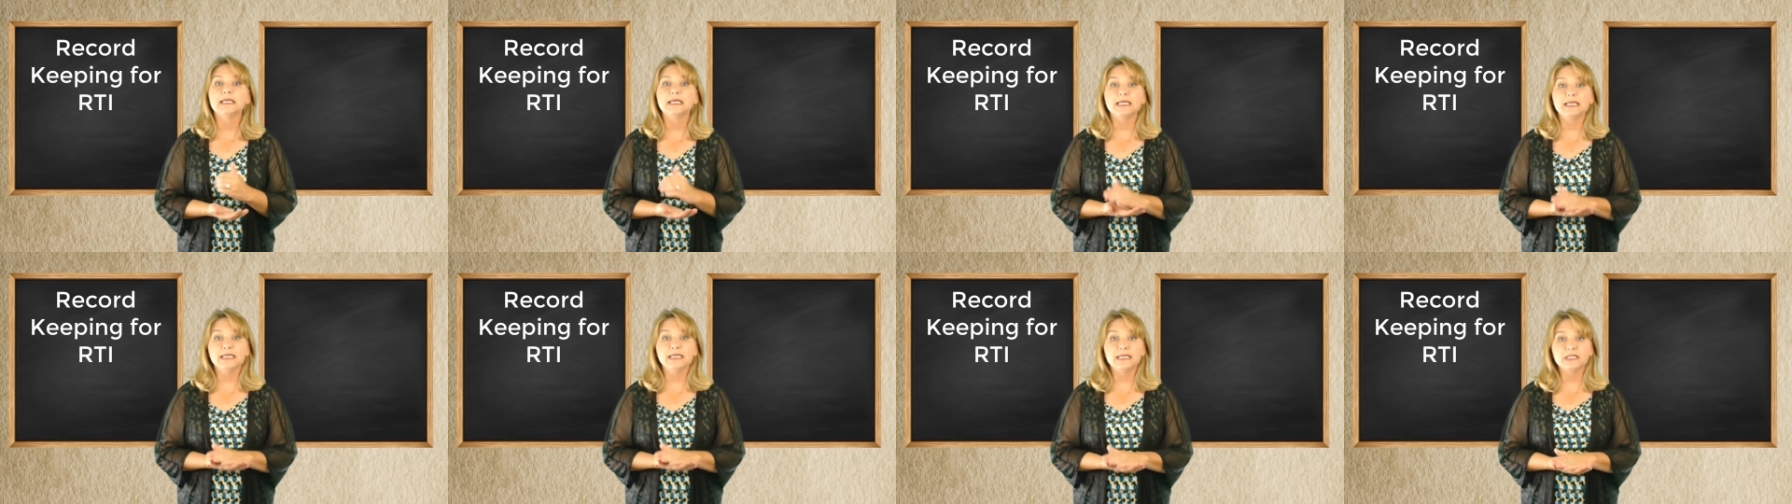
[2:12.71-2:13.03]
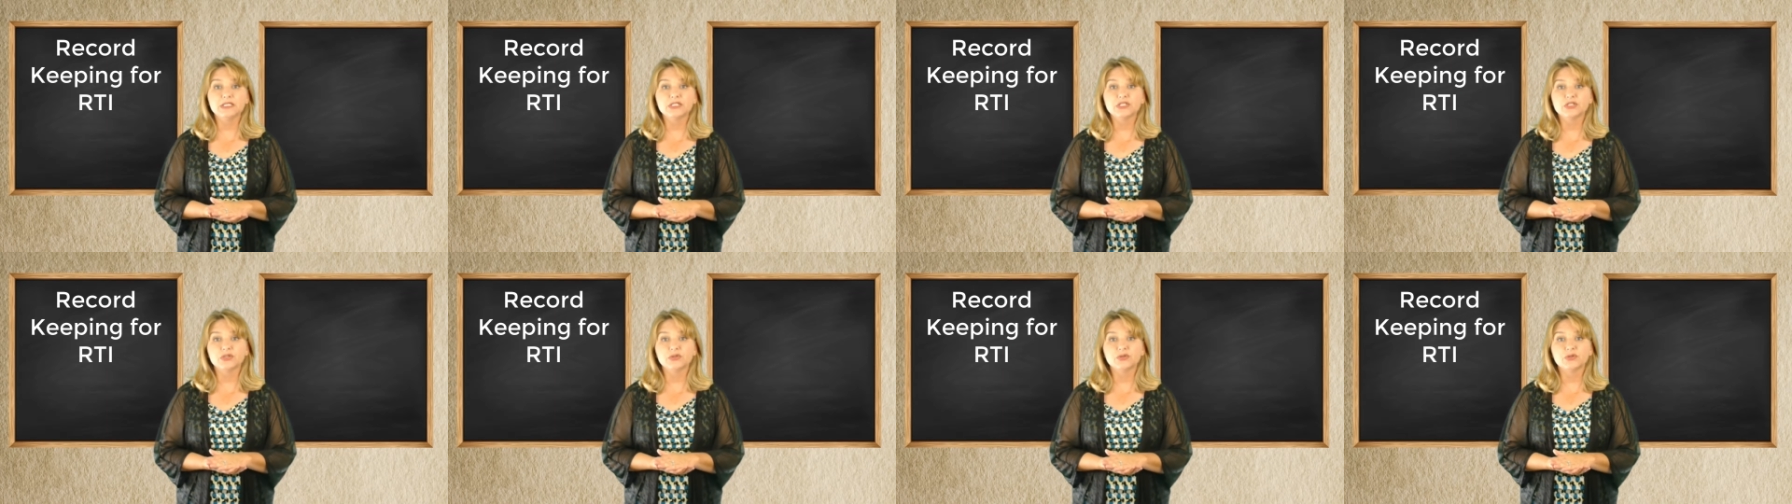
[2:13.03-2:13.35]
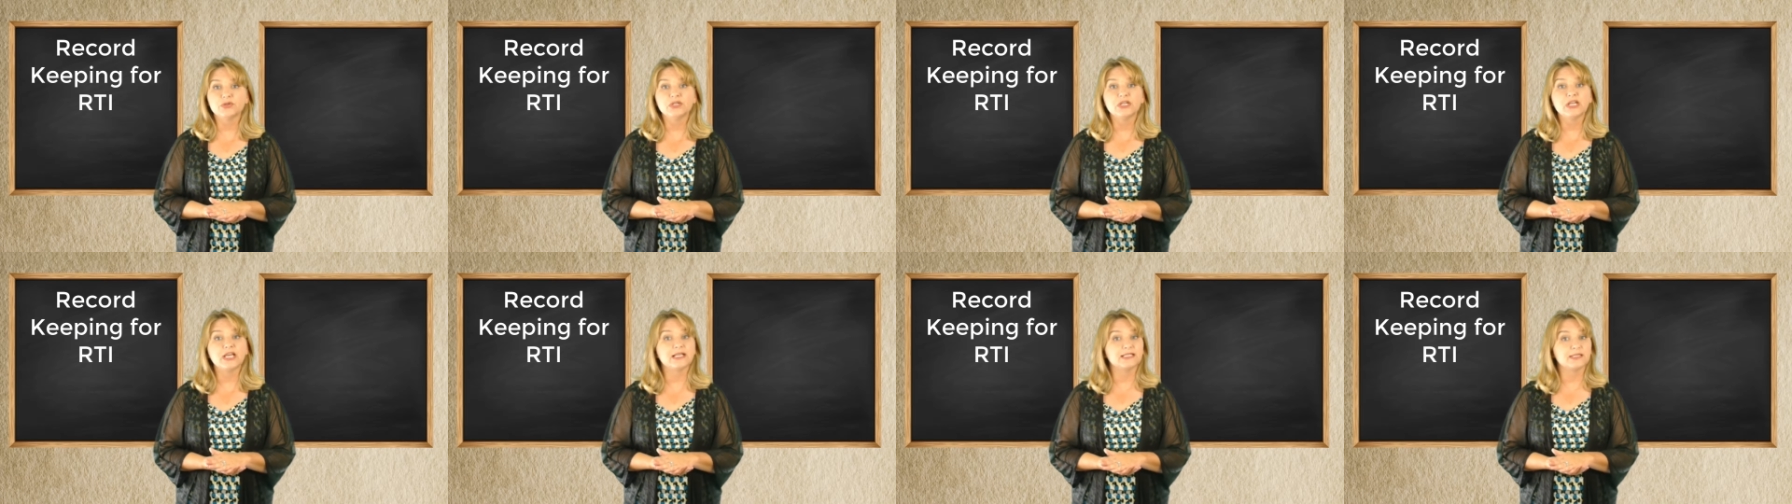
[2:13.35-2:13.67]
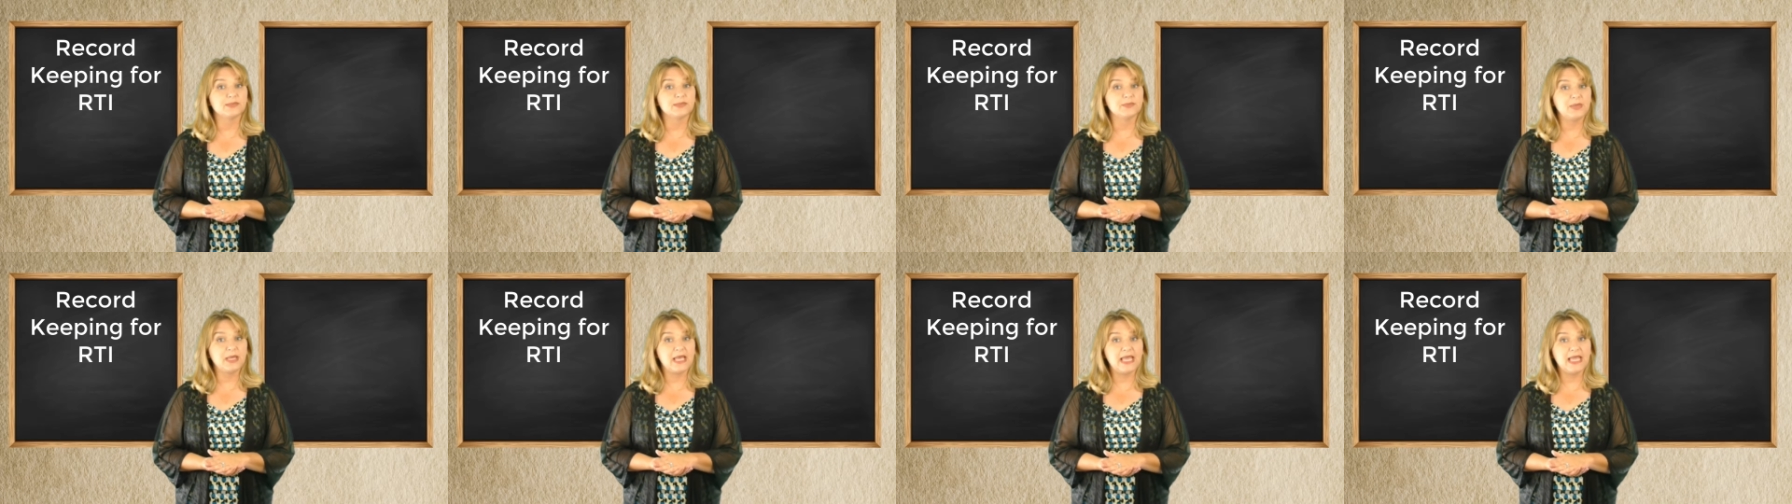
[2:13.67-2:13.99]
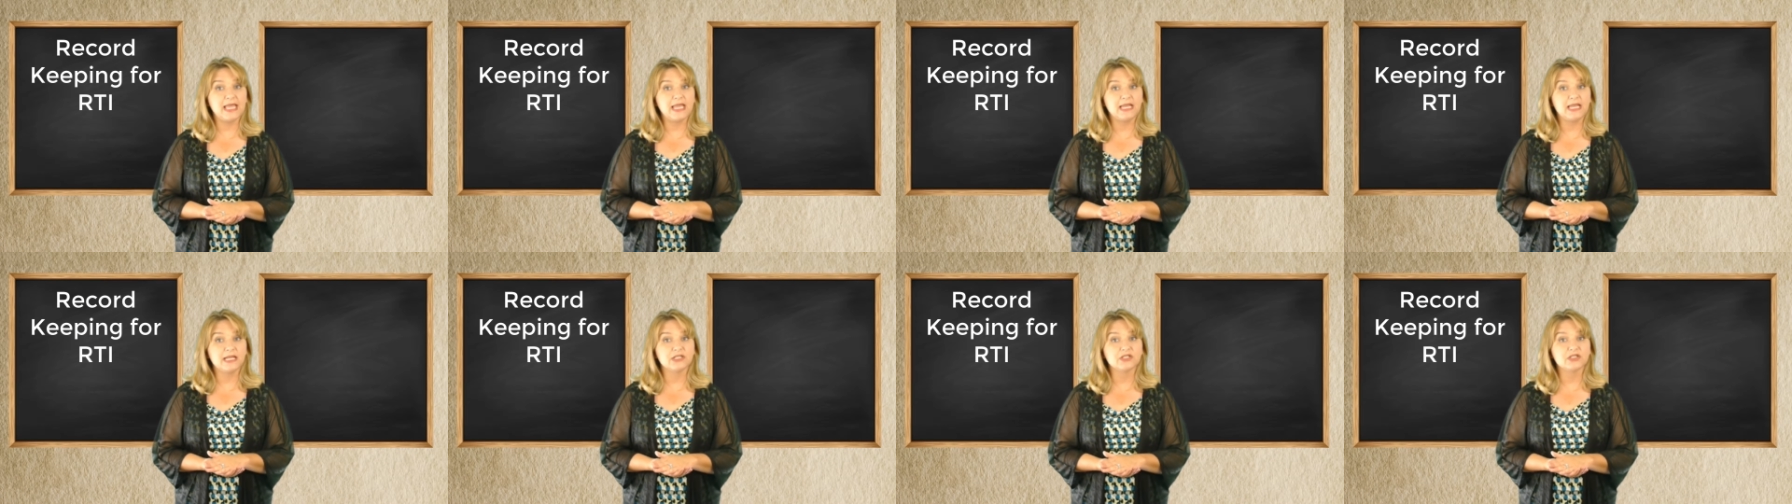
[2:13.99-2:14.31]
Each student has a
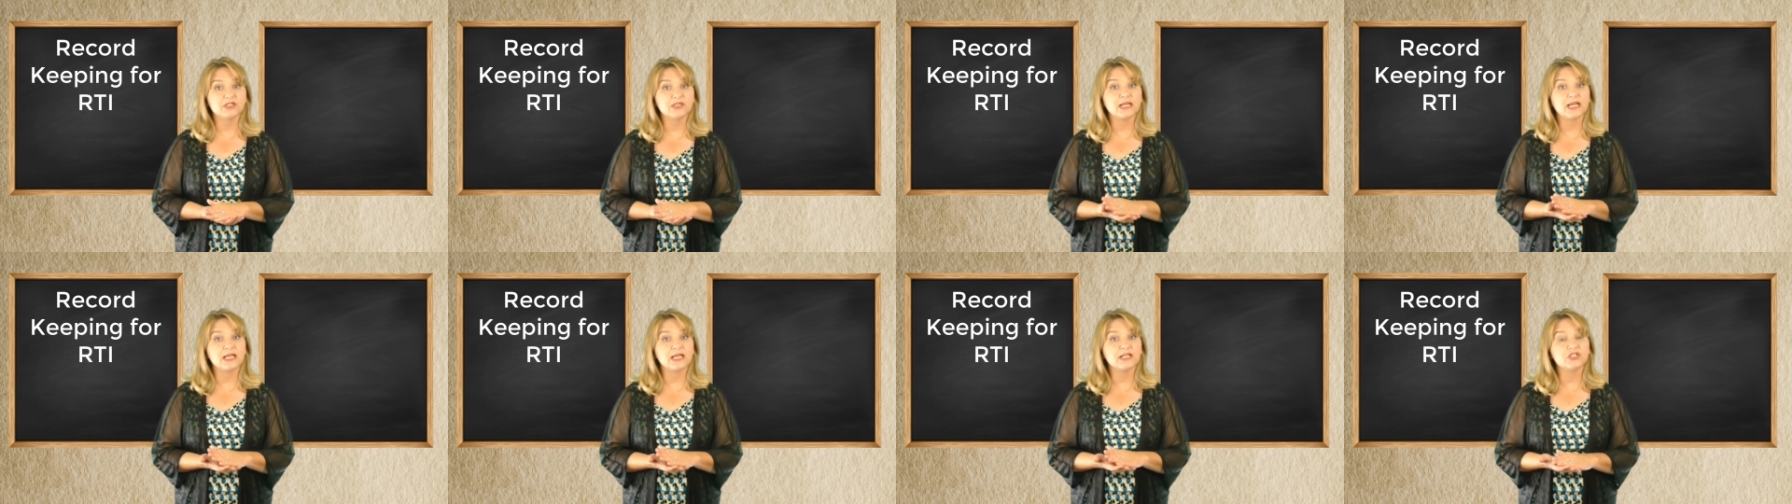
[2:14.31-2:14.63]
page that